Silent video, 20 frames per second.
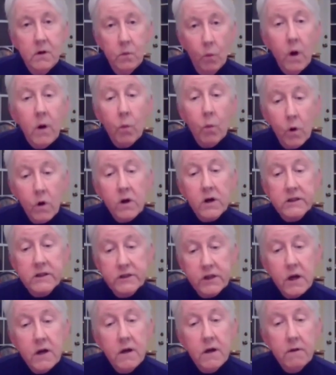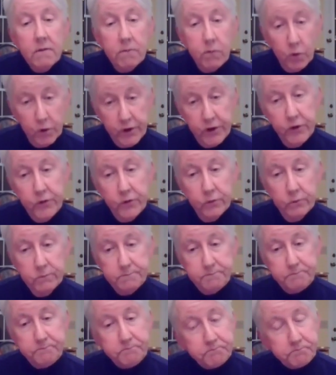what works for you.
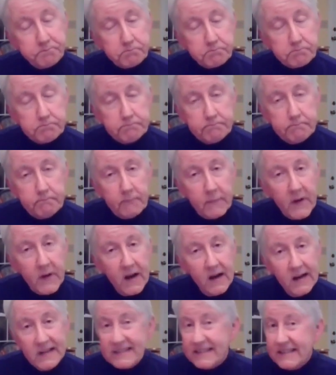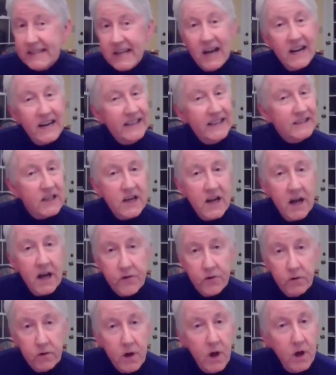Study's
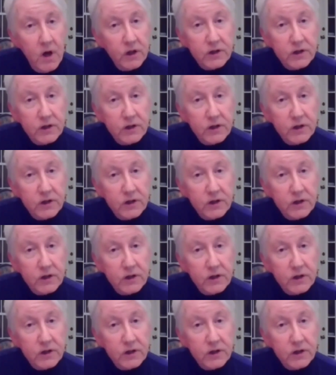another